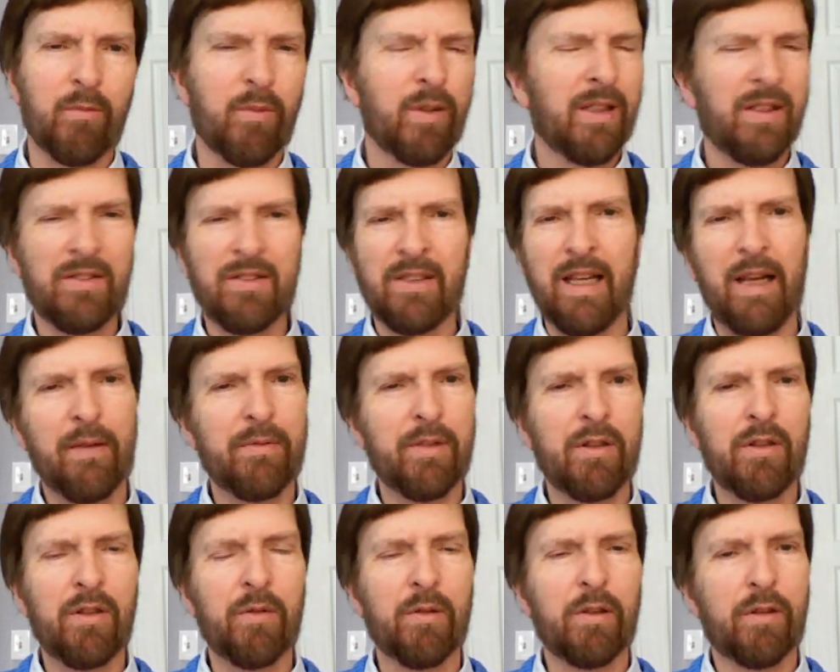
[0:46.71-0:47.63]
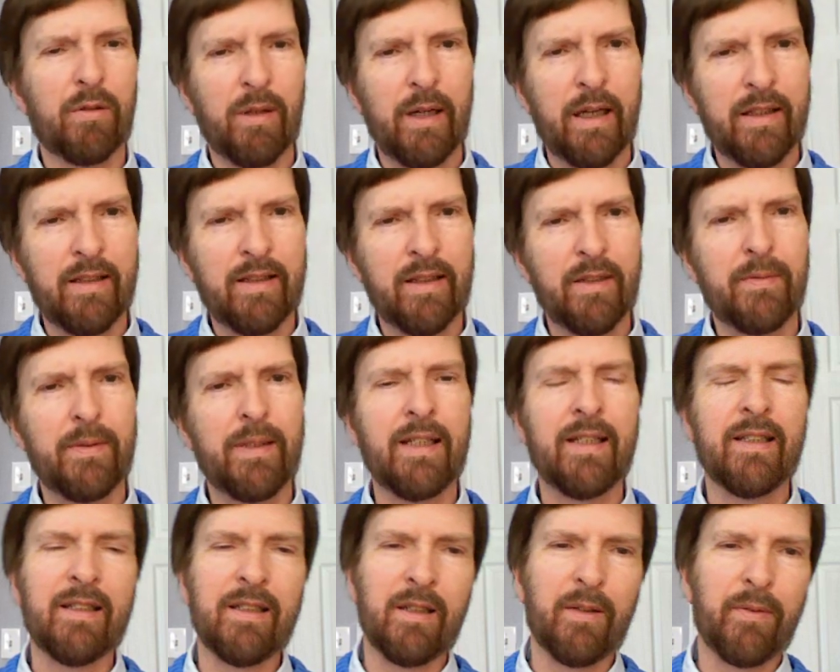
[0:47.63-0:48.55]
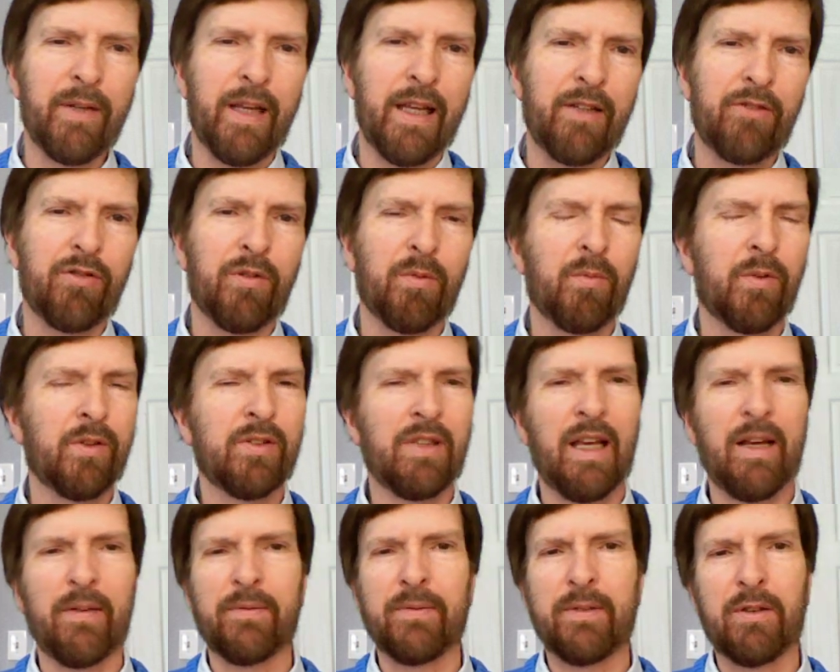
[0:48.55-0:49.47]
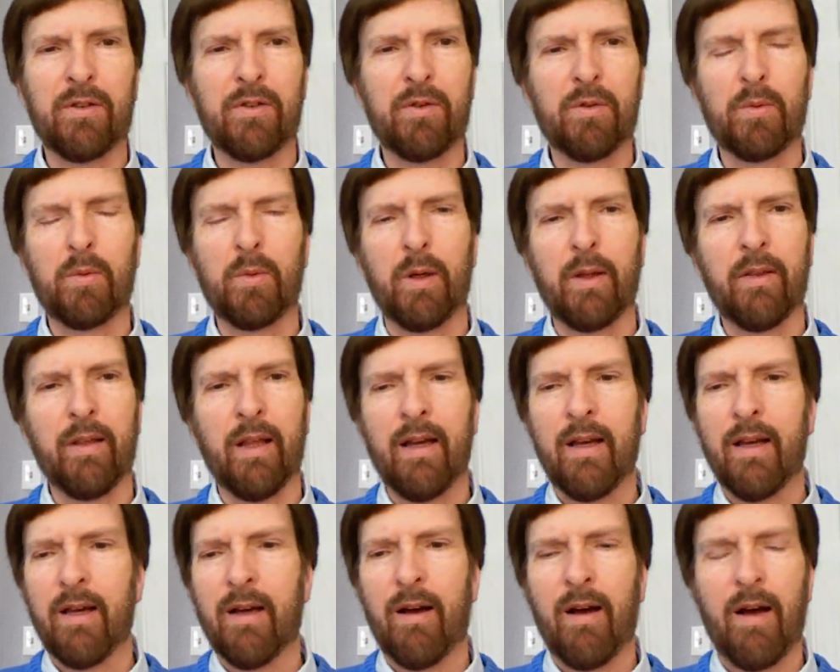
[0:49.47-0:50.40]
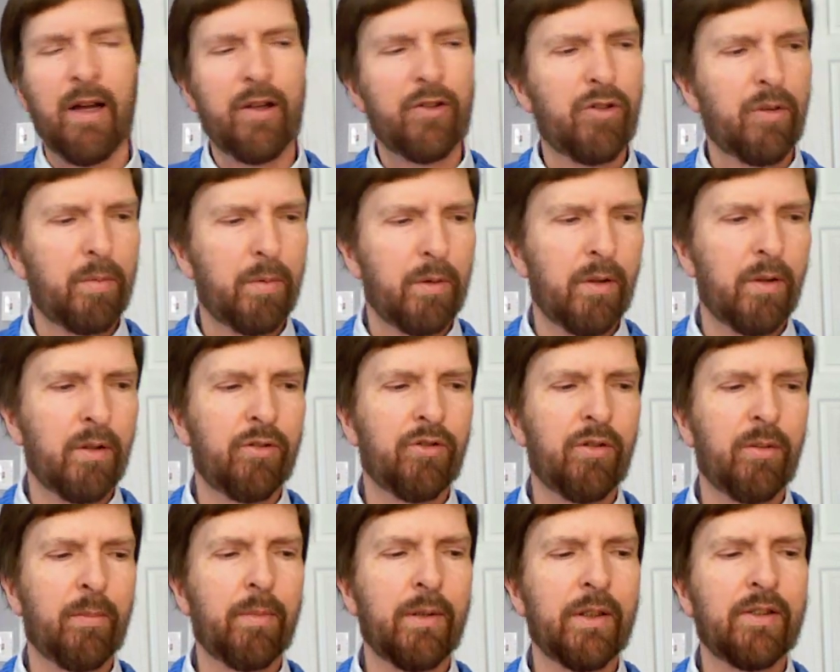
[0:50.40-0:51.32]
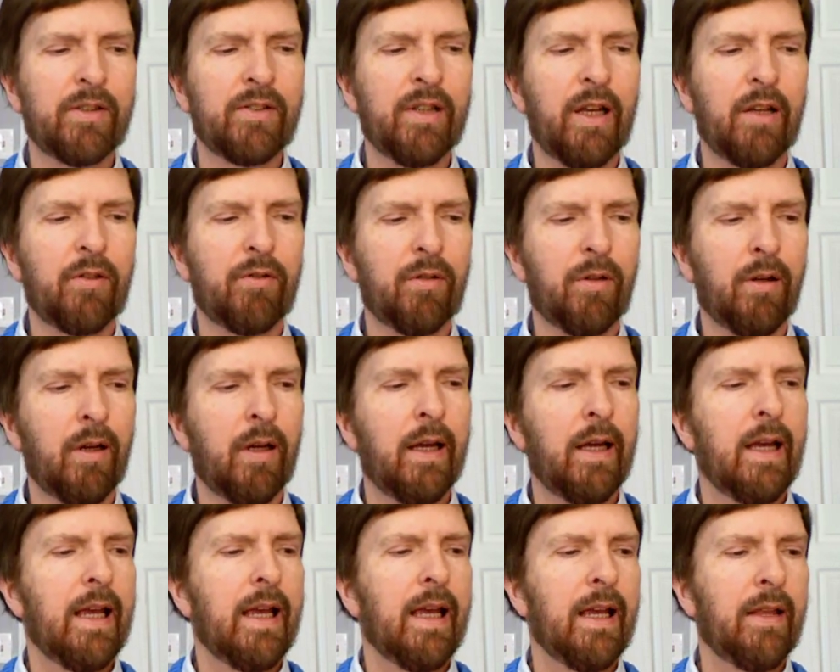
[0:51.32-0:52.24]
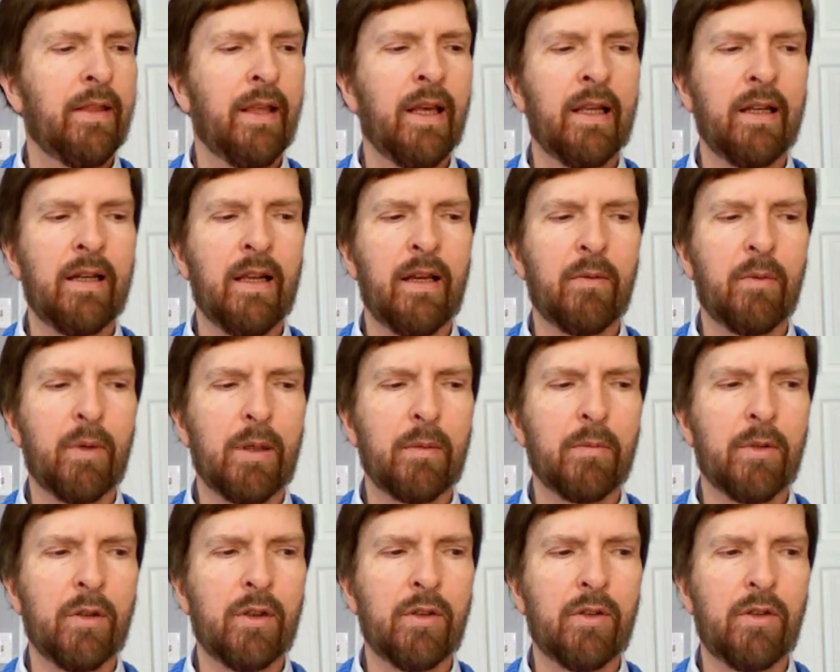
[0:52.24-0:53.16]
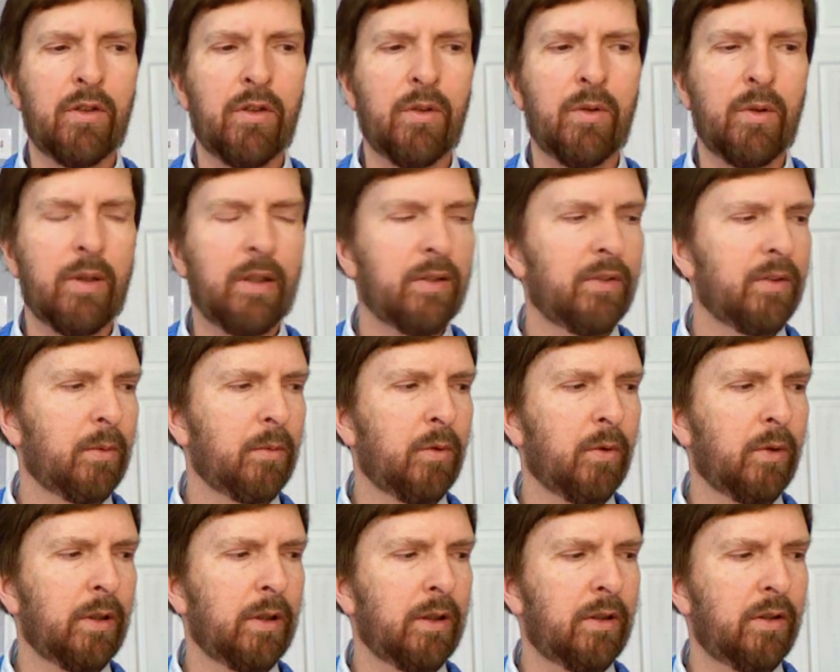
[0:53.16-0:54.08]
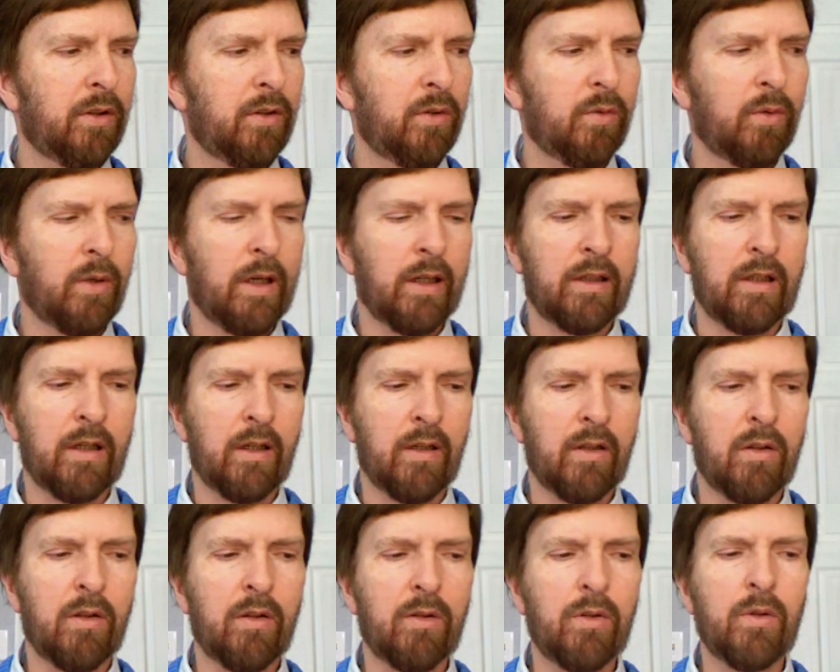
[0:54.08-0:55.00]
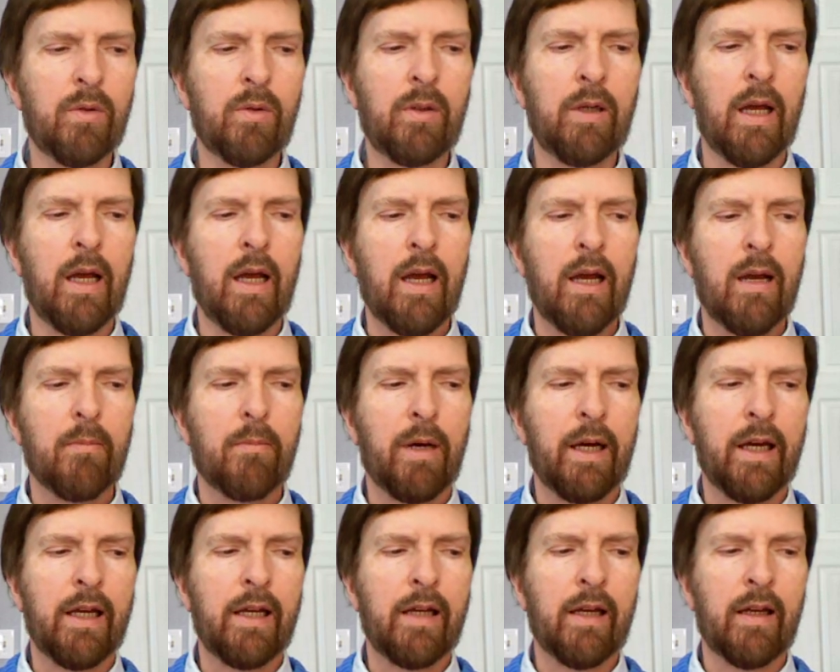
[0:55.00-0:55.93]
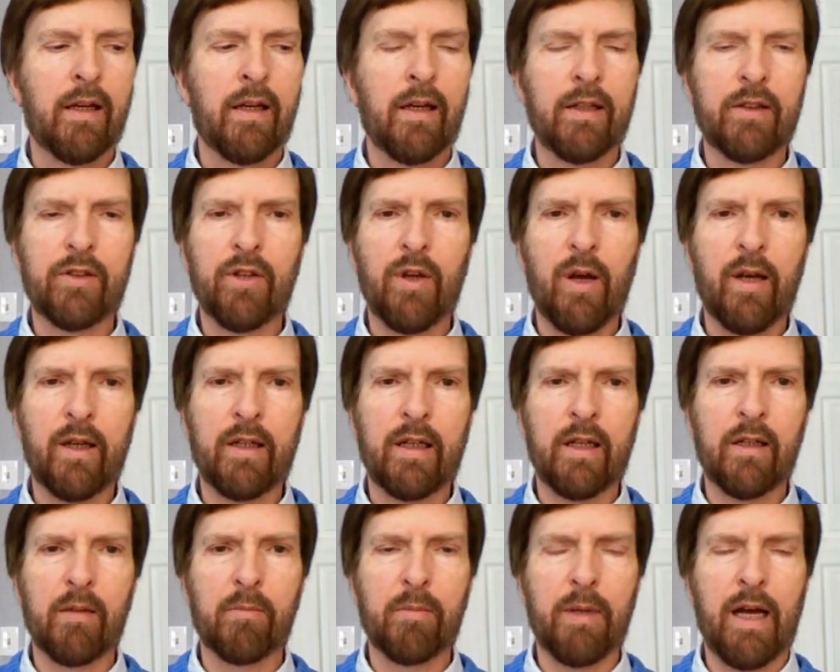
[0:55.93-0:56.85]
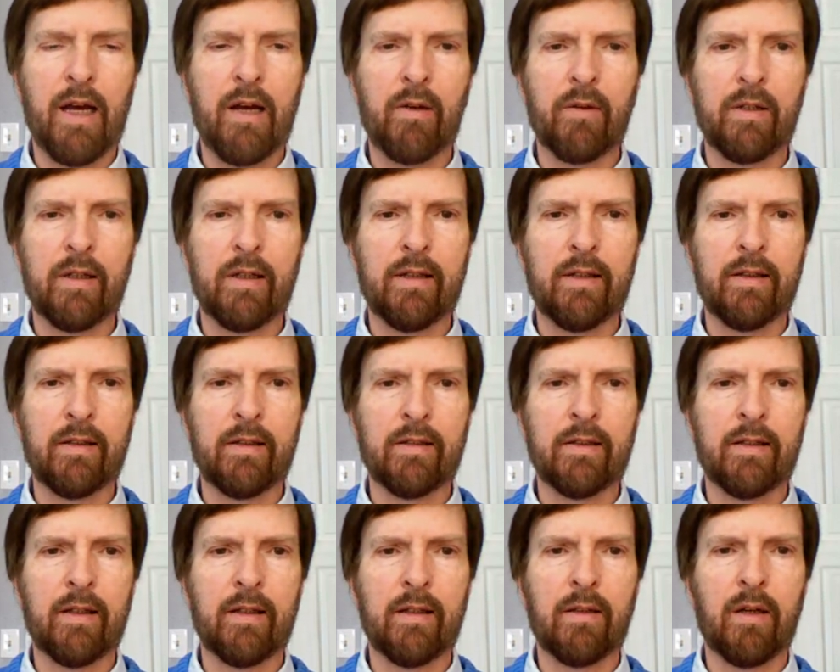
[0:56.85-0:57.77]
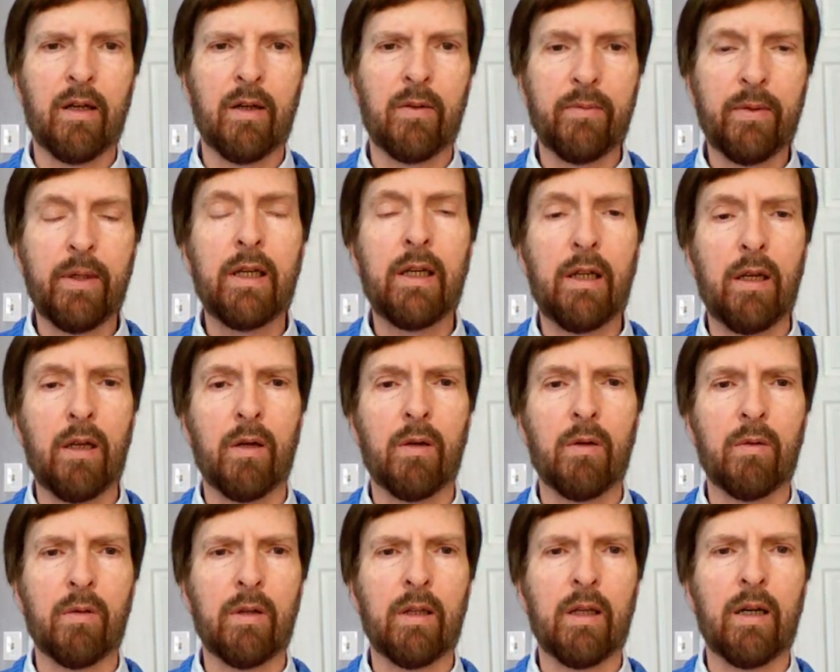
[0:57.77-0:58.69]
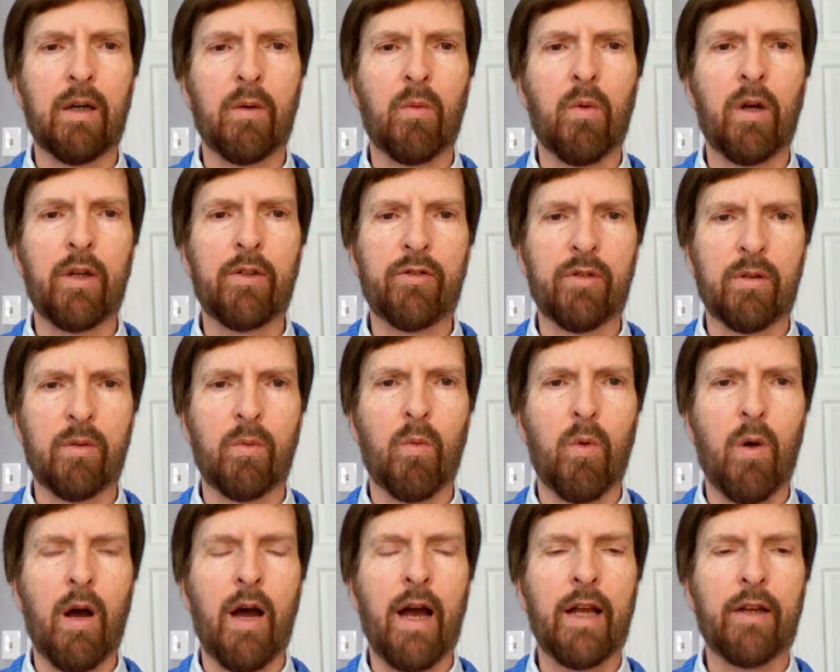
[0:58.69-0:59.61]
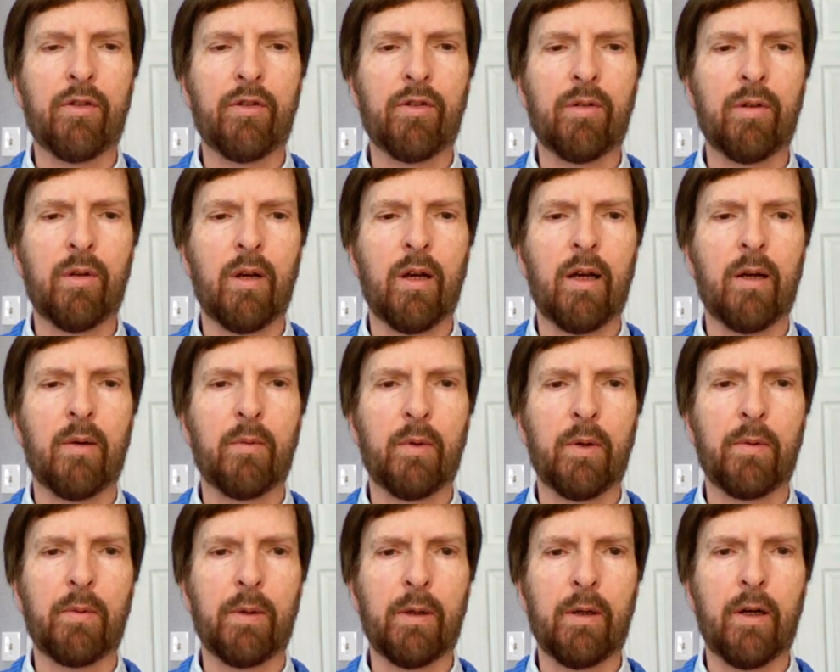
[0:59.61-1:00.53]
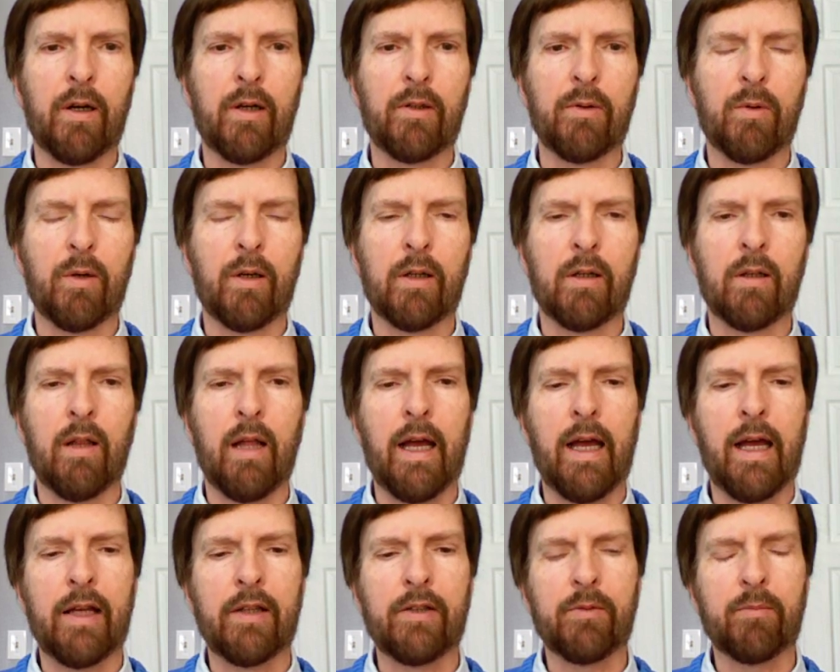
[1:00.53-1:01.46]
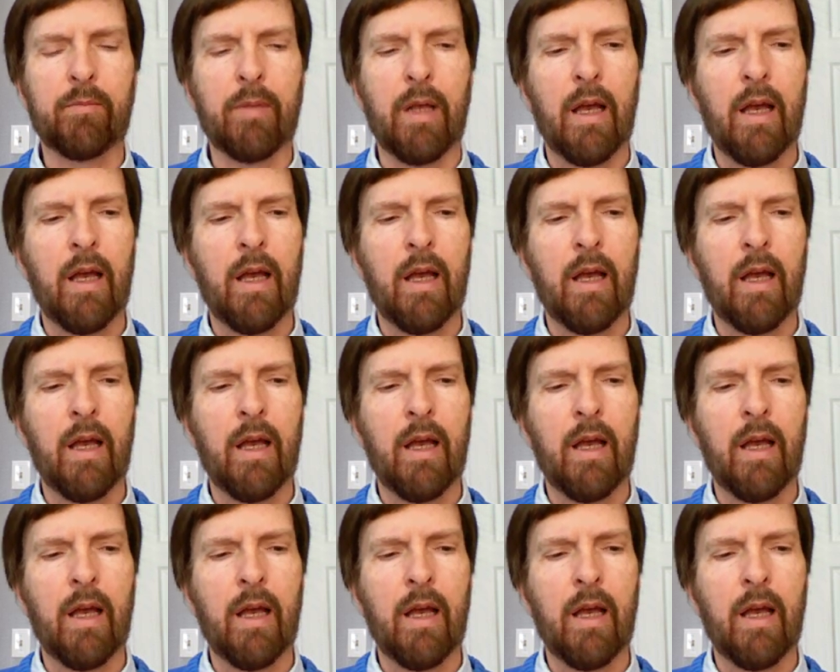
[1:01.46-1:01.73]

What does it have to do with creativity and innovation? What's it have to do with entrepreneurship, etc.? And then what I'm going to do is I'm going to conclude by talking about a video that I want you to watch with regard to our class.